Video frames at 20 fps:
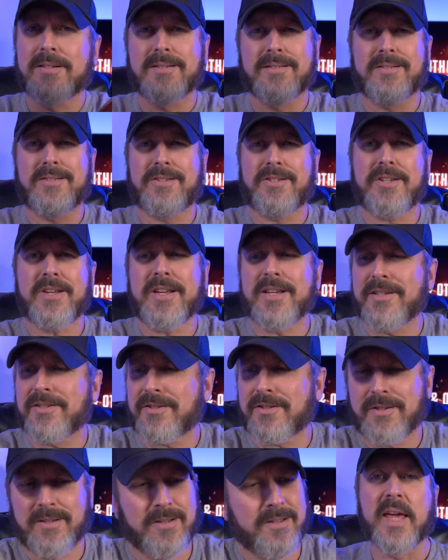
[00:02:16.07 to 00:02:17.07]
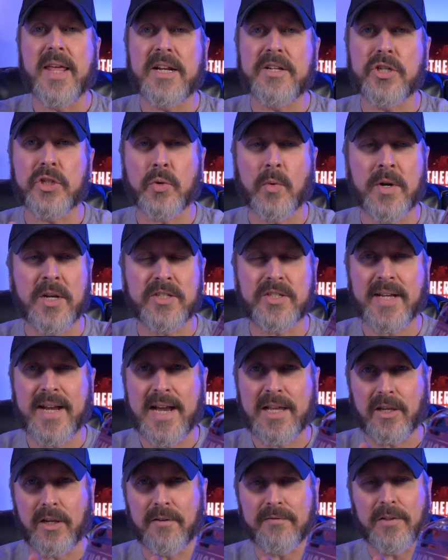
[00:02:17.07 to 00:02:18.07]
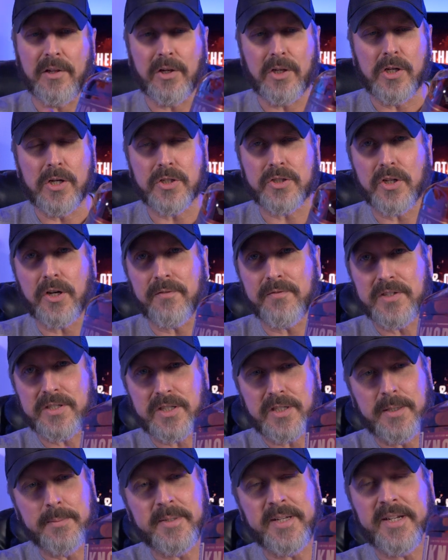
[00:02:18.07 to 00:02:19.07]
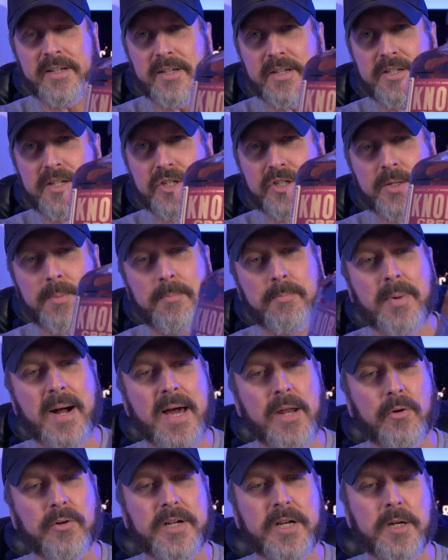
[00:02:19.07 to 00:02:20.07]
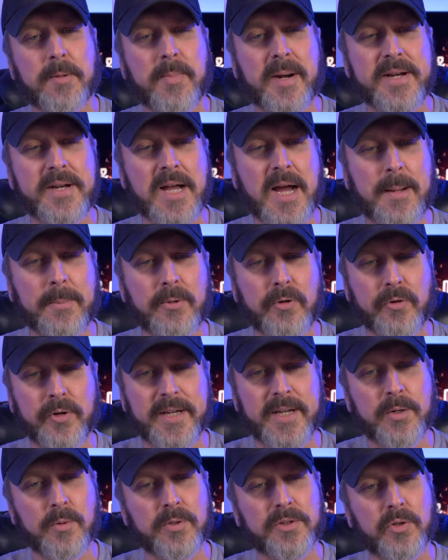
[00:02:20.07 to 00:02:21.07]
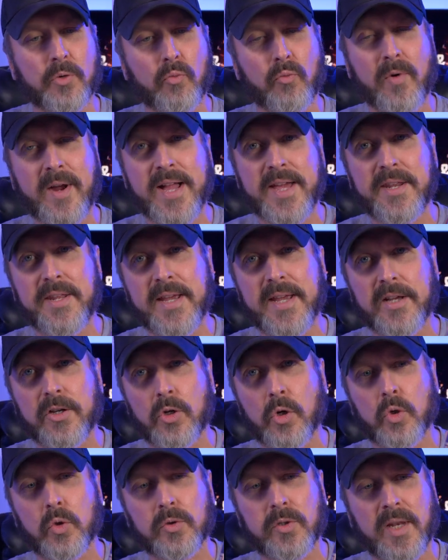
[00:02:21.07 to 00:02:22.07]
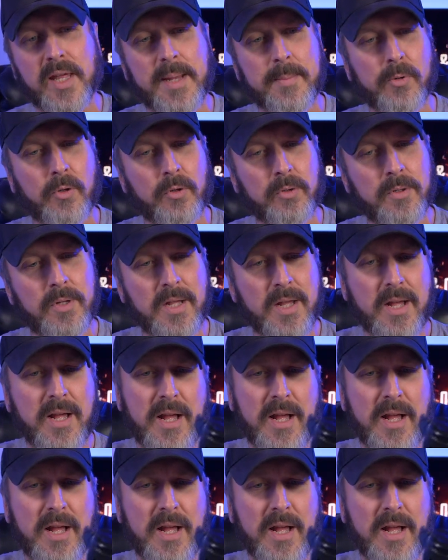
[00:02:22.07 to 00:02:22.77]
Jeez. And I just want to say I love the looks of this limited edition bottle here by Knob Creek with the red and gold label.